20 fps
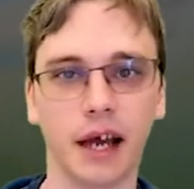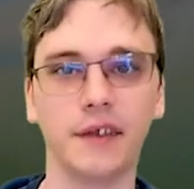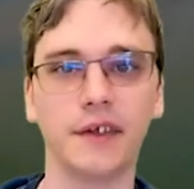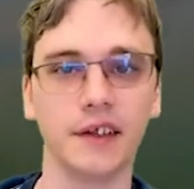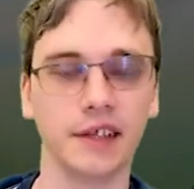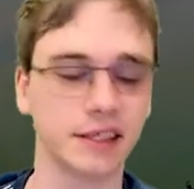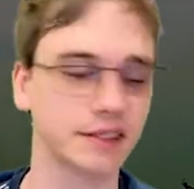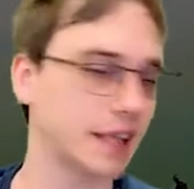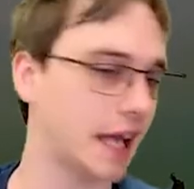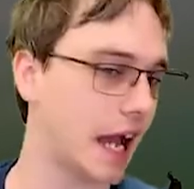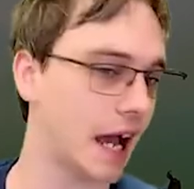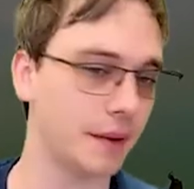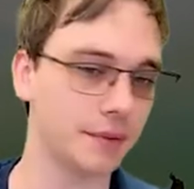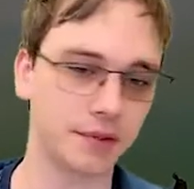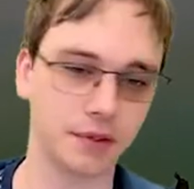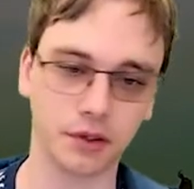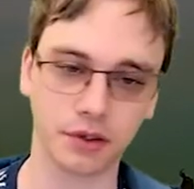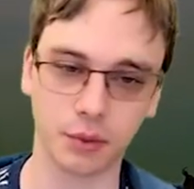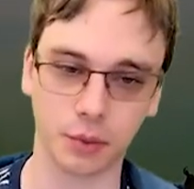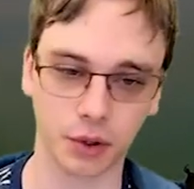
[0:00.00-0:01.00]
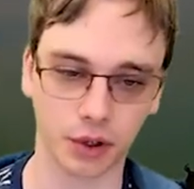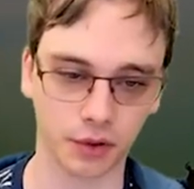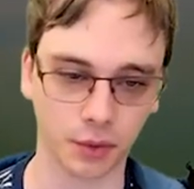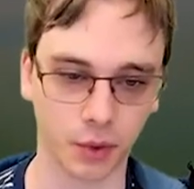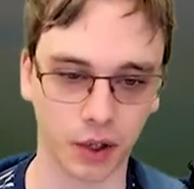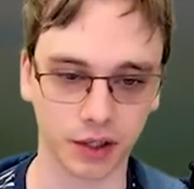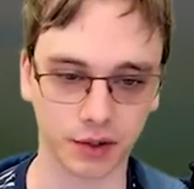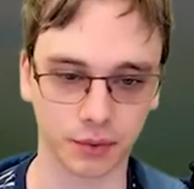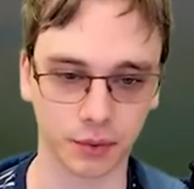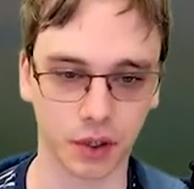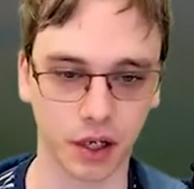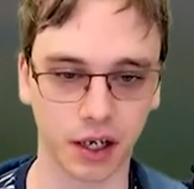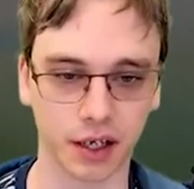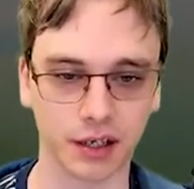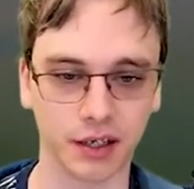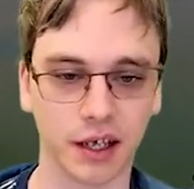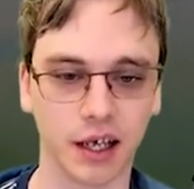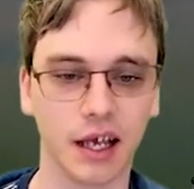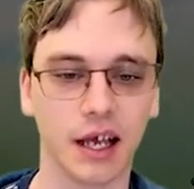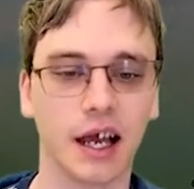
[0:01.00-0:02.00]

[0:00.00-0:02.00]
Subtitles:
I think that's absolutely worthwhile to run.